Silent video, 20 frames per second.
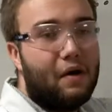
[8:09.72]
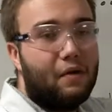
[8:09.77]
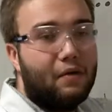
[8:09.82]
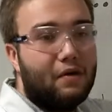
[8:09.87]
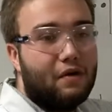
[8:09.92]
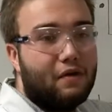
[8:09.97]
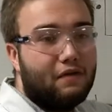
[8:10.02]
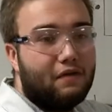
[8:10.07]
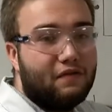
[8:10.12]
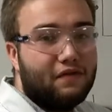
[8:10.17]

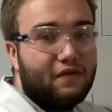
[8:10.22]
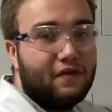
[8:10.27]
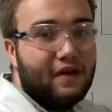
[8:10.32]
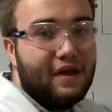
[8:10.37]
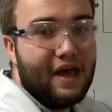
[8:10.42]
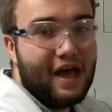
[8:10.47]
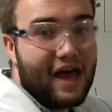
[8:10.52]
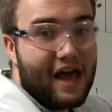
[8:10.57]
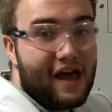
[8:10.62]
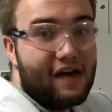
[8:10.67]
amount of
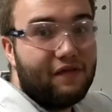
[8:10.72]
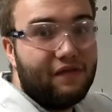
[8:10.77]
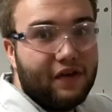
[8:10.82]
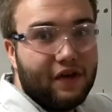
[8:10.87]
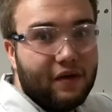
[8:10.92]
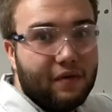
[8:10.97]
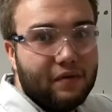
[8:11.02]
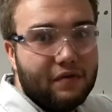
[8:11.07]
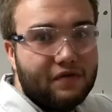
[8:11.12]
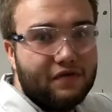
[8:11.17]
F
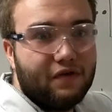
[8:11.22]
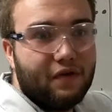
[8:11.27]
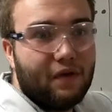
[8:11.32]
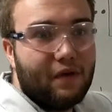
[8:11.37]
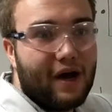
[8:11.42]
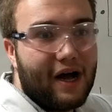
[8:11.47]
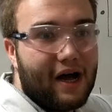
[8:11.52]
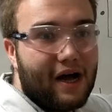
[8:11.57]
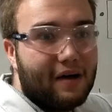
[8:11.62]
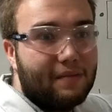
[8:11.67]
equals
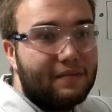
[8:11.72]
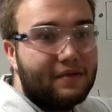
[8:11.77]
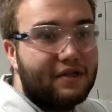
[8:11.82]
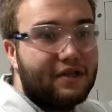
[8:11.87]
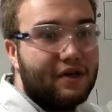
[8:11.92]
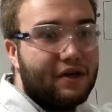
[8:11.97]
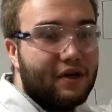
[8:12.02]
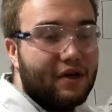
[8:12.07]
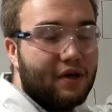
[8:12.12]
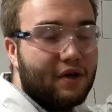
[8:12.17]
4
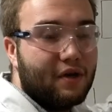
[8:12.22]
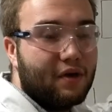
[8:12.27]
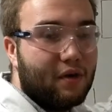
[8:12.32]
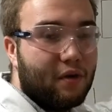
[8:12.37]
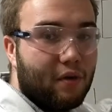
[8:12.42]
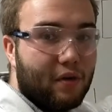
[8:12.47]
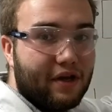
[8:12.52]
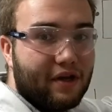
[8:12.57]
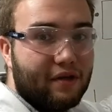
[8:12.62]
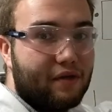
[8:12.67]
atoms
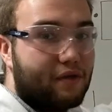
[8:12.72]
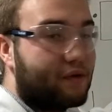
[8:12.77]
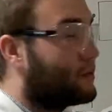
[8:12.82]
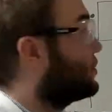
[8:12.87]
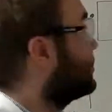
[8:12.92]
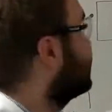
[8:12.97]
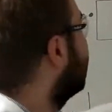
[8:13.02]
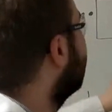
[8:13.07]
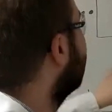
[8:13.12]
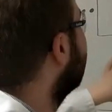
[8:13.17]
going
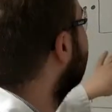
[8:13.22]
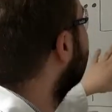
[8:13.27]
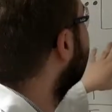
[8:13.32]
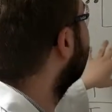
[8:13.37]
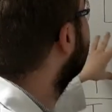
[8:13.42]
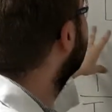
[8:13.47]
through